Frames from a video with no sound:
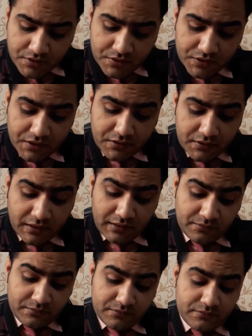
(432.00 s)
The
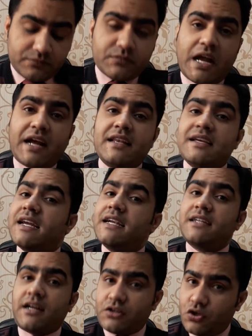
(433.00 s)
term aggregate
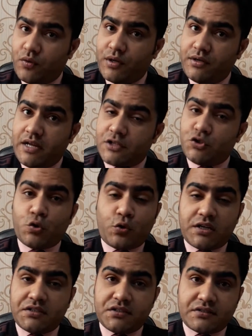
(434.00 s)
turnover, as you
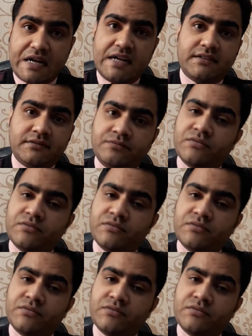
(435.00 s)
all understand,